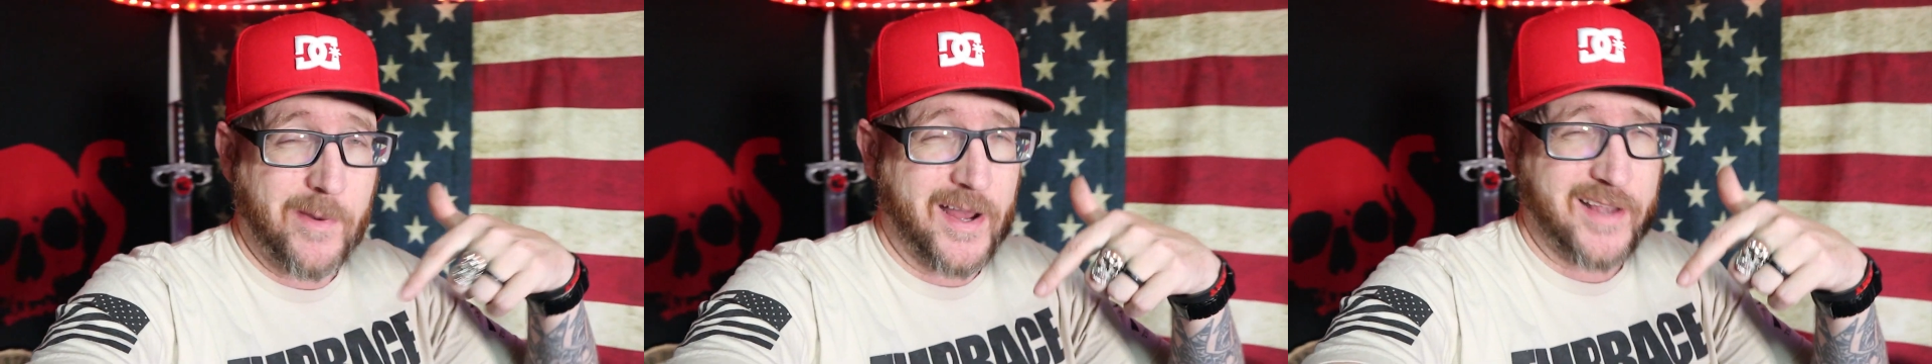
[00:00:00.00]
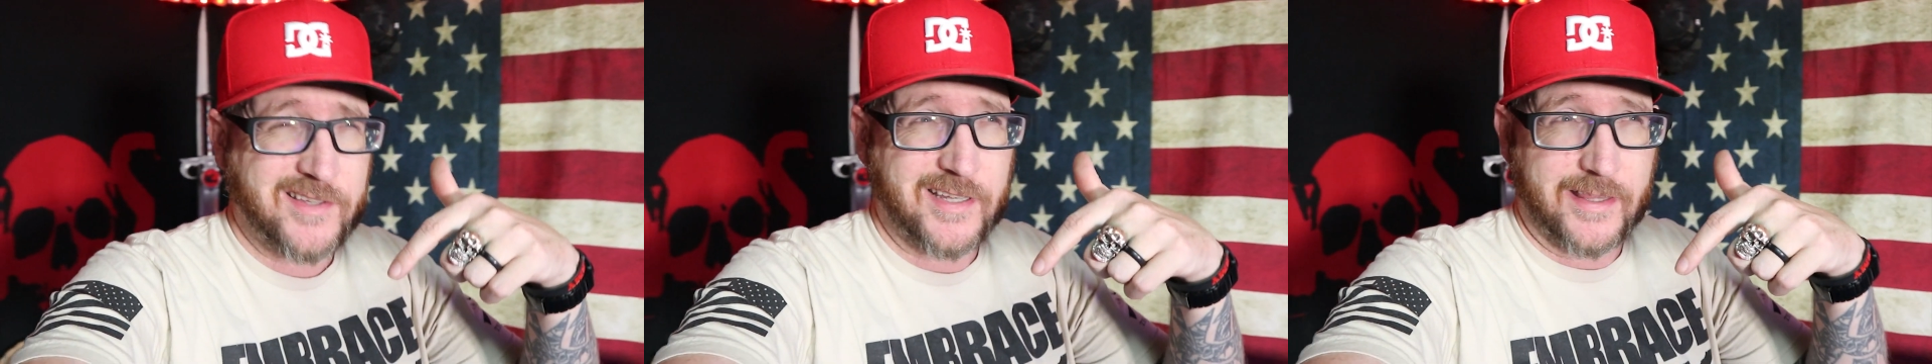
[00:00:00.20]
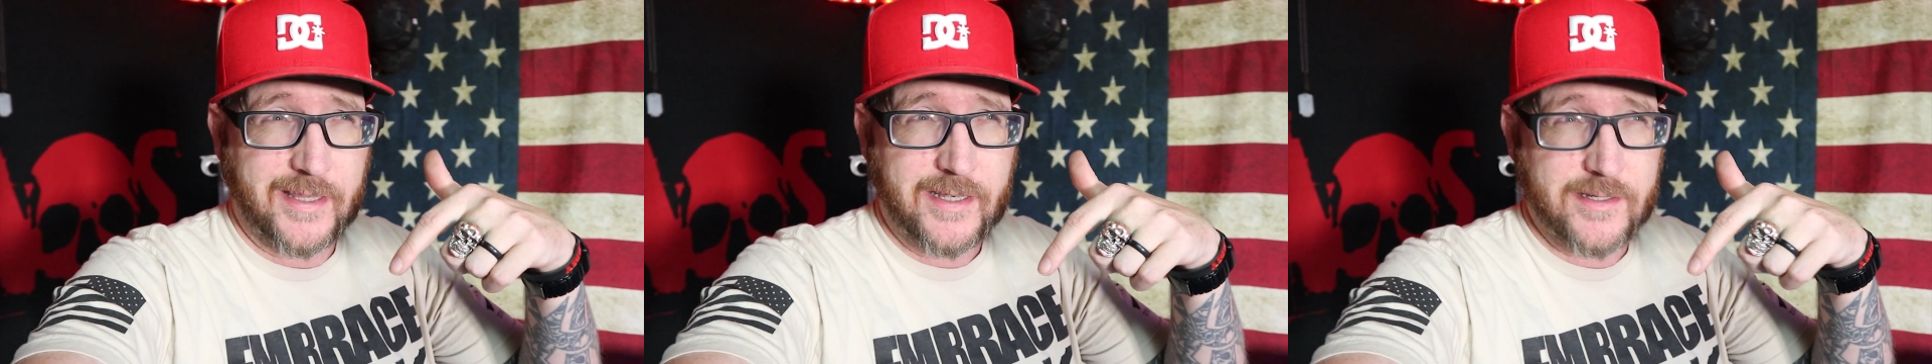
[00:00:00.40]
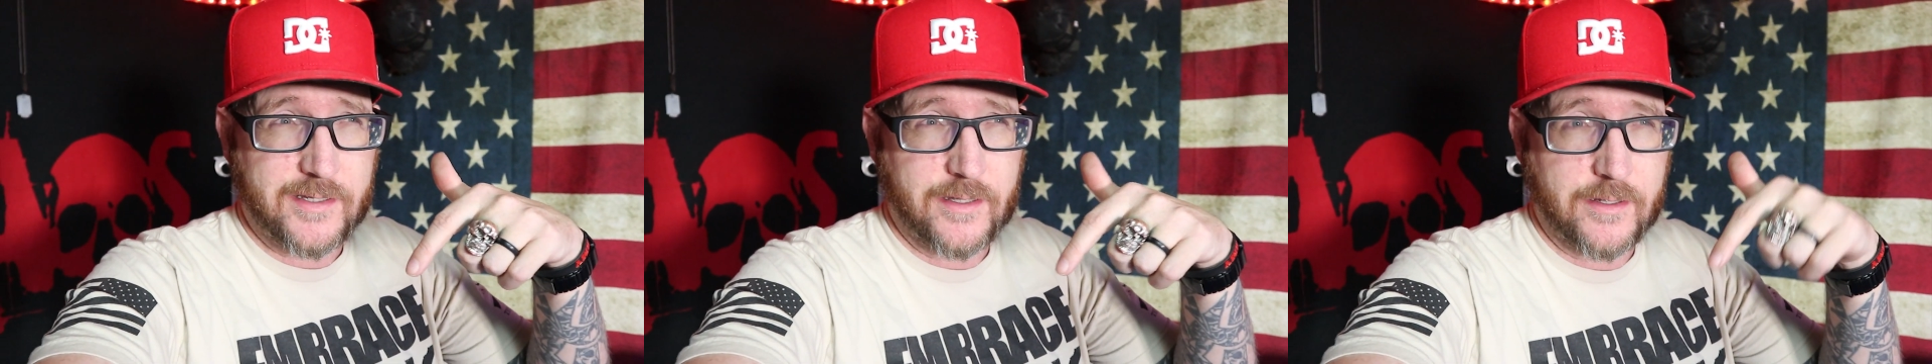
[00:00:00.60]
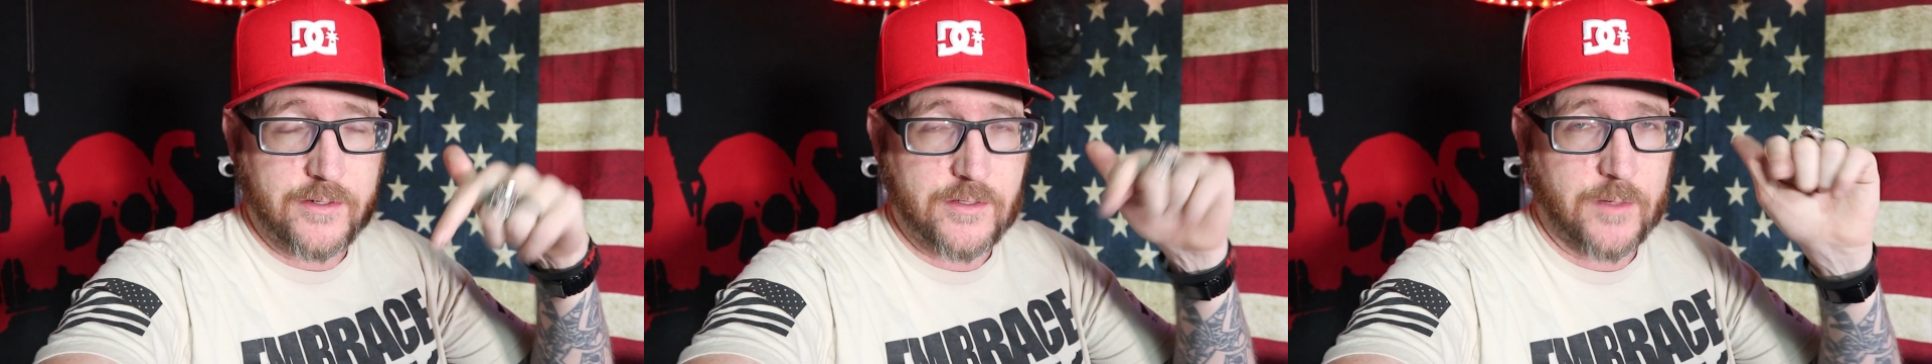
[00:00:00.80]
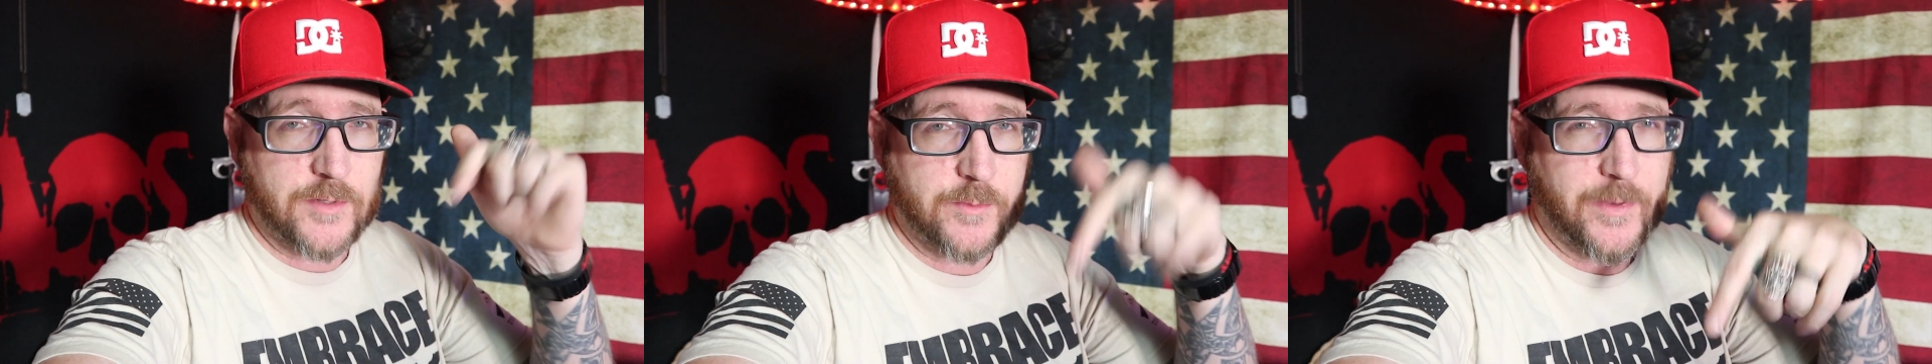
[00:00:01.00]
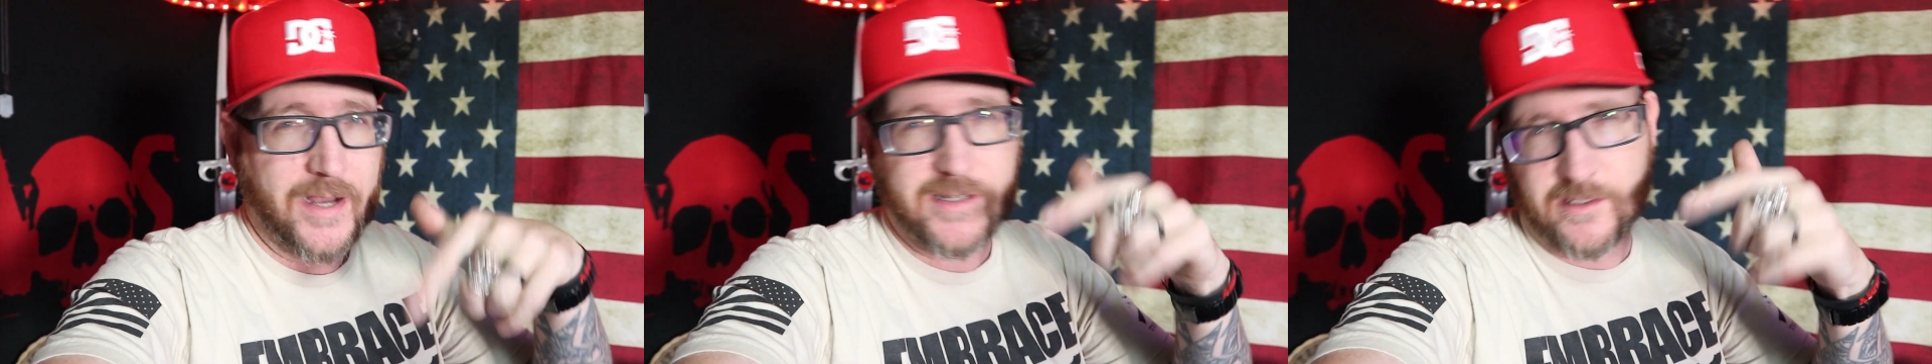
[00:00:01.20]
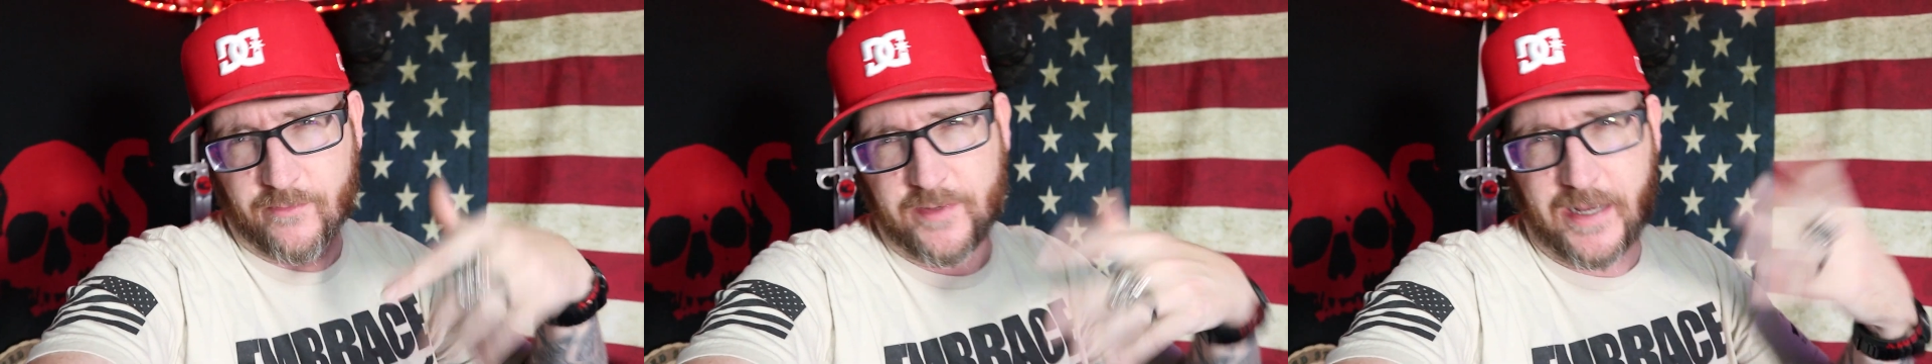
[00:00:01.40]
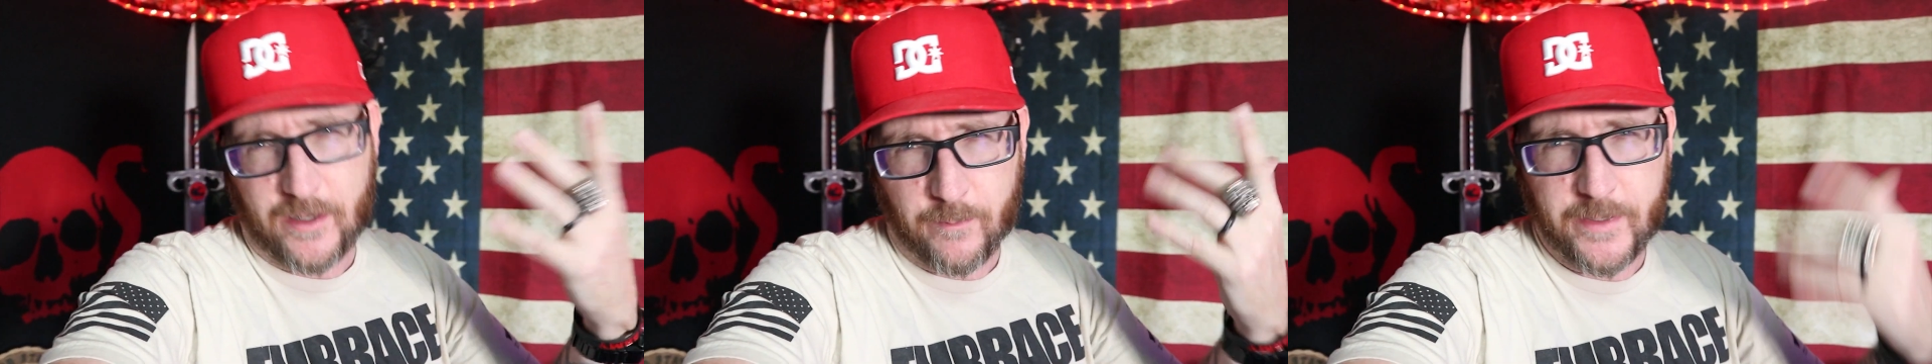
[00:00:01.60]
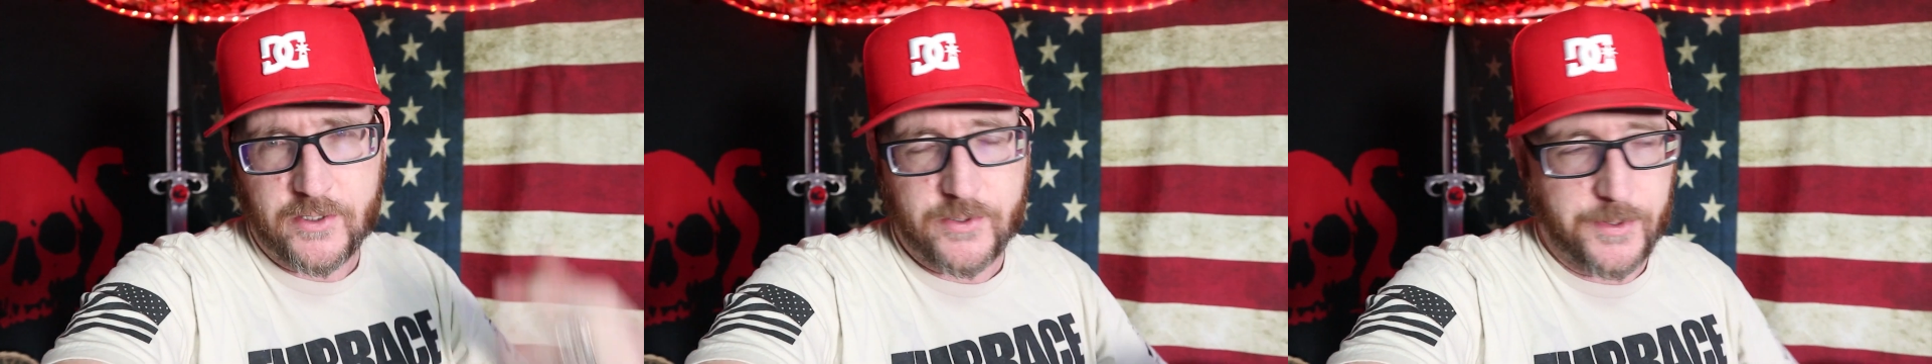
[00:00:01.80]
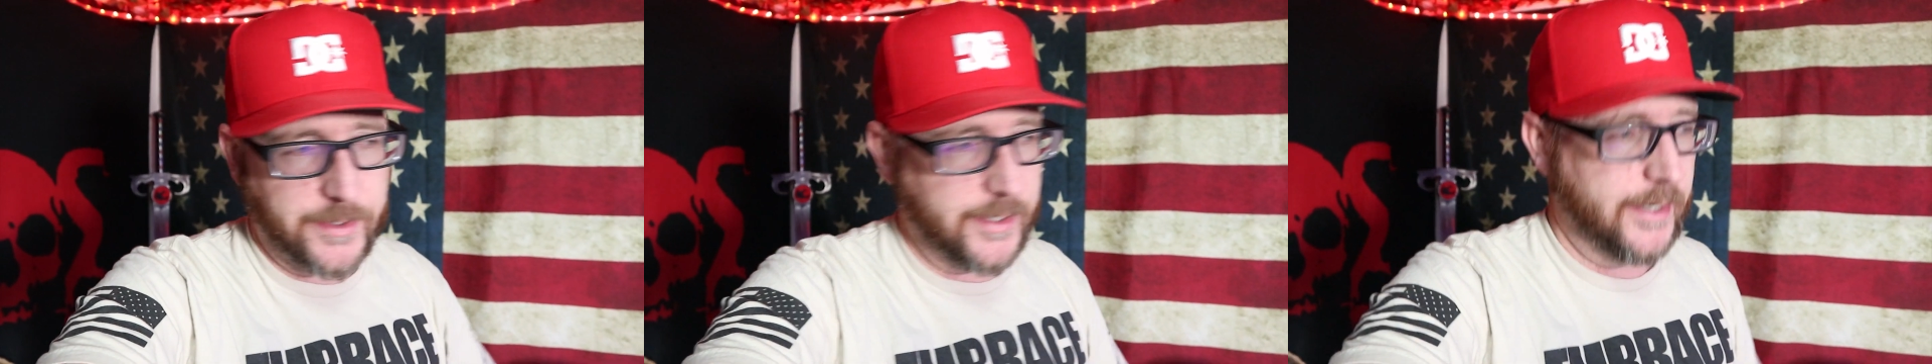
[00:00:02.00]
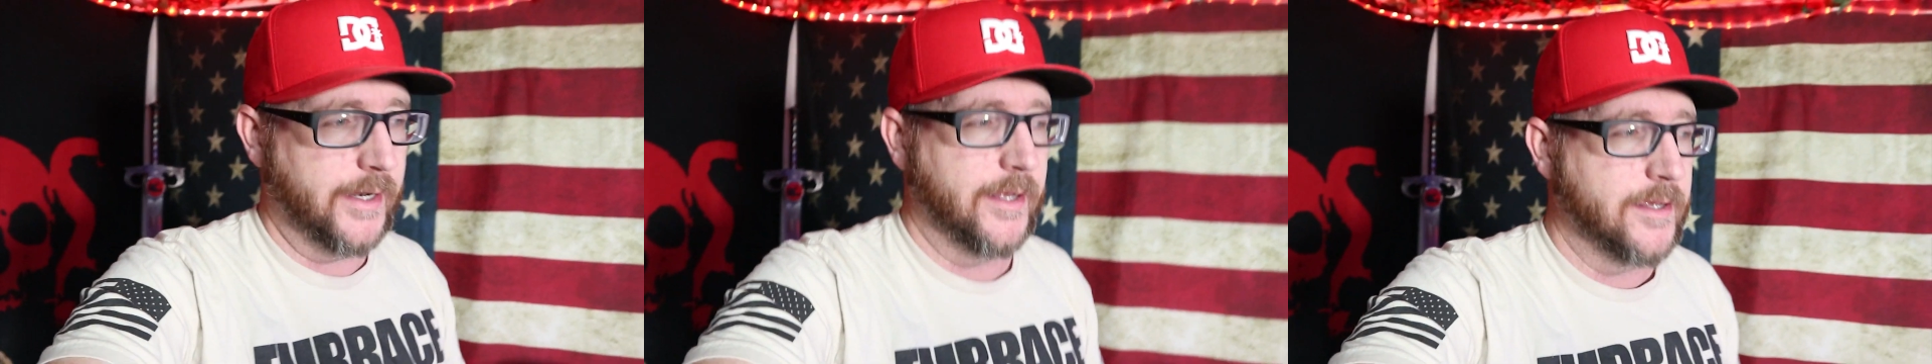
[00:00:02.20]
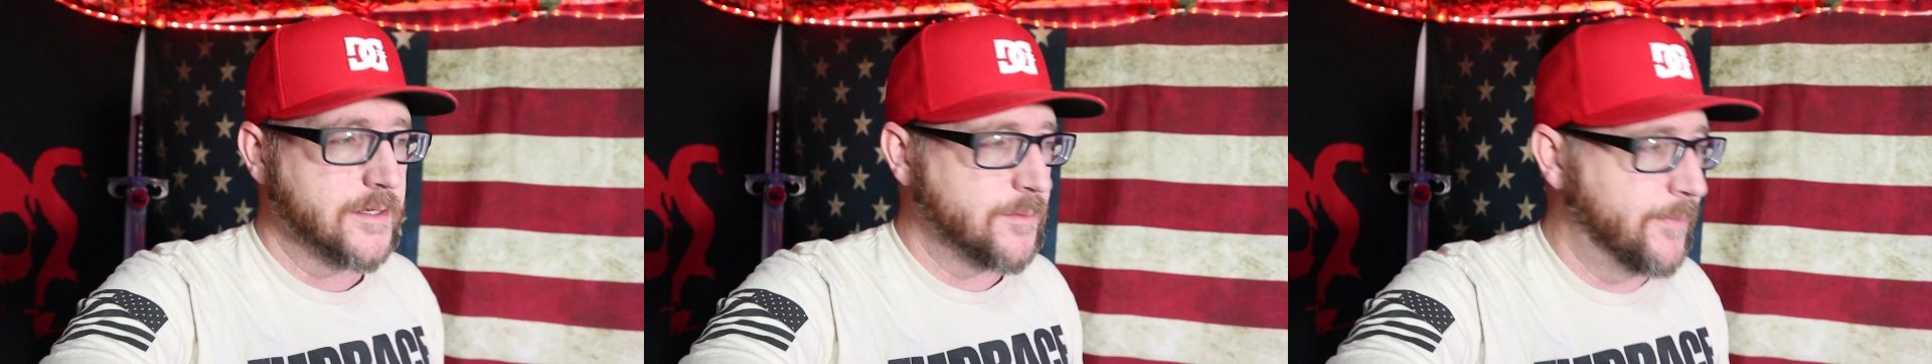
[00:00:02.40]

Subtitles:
Box I think is in the description box. If not, I'll make sure that it is.